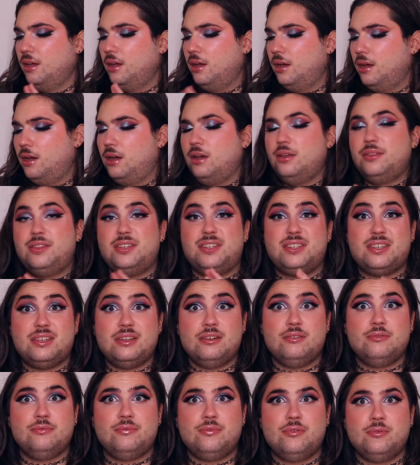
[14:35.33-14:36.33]
This
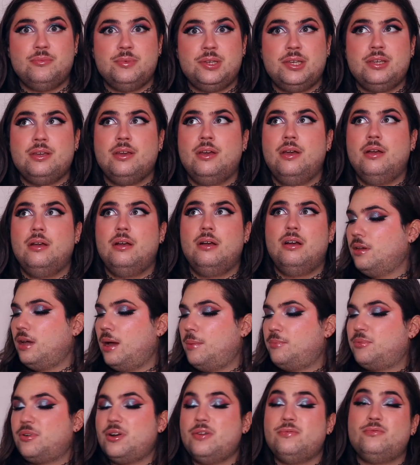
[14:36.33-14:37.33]
didn't for me. I
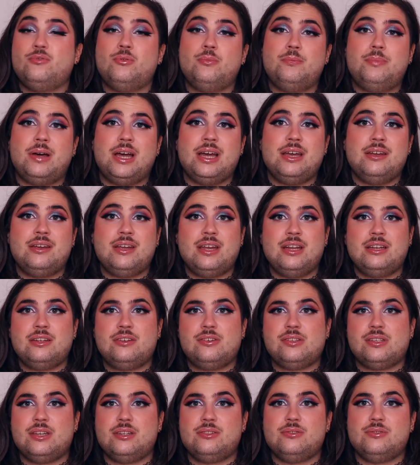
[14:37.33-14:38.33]
probably won't buy again
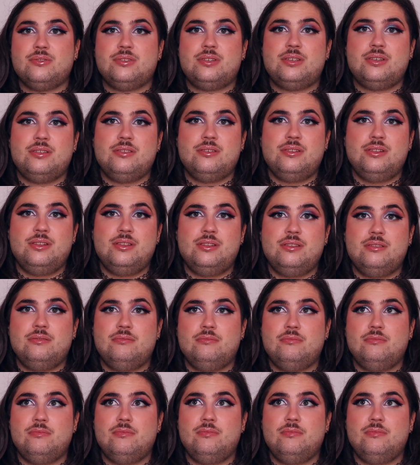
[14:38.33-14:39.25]
because I don't see the